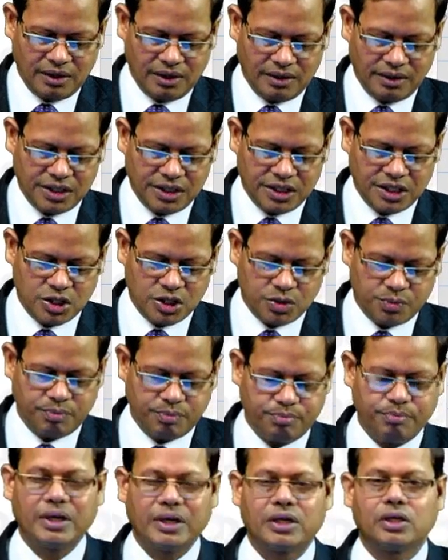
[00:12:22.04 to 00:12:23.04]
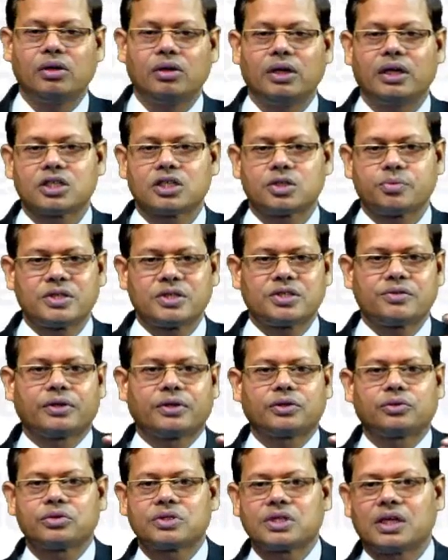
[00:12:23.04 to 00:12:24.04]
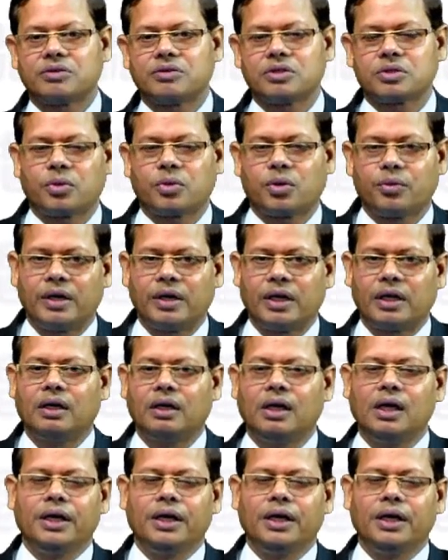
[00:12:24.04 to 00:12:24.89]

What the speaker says: This is peculiar, specific to service provider.